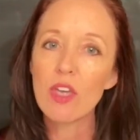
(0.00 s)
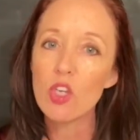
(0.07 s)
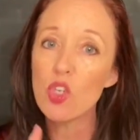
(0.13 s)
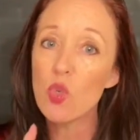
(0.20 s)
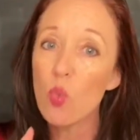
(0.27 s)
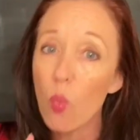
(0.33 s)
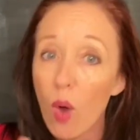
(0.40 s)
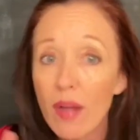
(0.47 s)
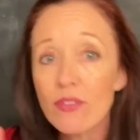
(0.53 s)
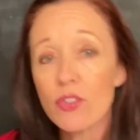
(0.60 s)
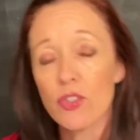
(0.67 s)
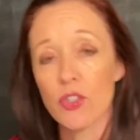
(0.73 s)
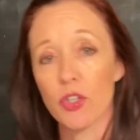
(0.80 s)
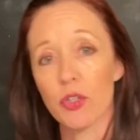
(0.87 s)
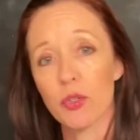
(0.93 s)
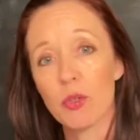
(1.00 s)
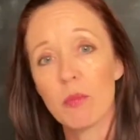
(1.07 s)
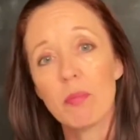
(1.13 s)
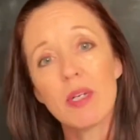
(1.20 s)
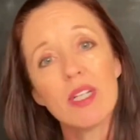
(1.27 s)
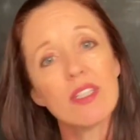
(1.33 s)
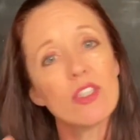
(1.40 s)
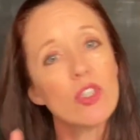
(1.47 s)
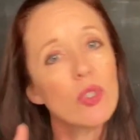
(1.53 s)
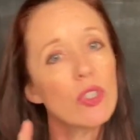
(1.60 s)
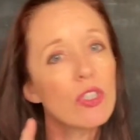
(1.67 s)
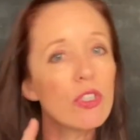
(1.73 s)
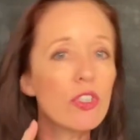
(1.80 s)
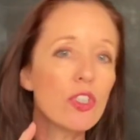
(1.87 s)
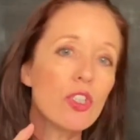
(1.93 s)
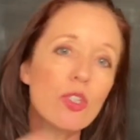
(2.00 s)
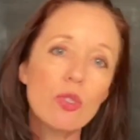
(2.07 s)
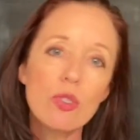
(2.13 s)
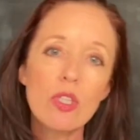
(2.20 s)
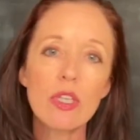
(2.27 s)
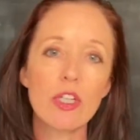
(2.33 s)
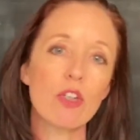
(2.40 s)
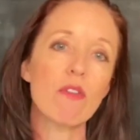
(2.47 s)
you once knew, but you could use a little